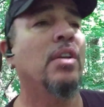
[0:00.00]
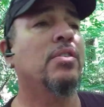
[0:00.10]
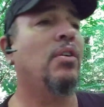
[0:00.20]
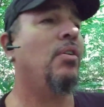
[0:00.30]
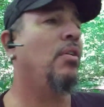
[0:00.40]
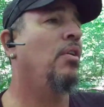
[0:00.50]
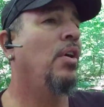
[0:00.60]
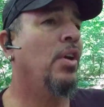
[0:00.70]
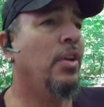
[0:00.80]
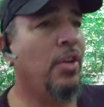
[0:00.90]
So,
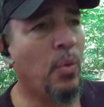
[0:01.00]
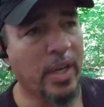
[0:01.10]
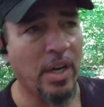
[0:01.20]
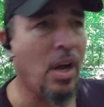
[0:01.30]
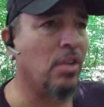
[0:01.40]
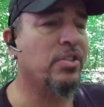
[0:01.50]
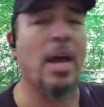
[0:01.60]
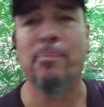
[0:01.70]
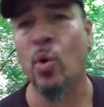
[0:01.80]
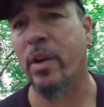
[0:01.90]
we can all
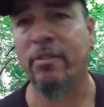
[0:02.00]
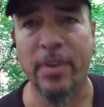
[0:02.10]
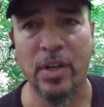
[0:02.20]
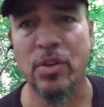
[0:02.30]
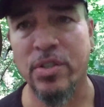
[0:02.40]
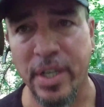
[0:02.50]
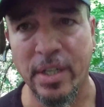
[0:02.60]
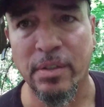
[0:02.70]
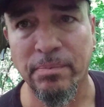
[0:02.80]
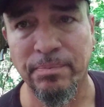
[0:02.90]
stop pointing fingers
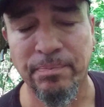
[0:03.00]
there.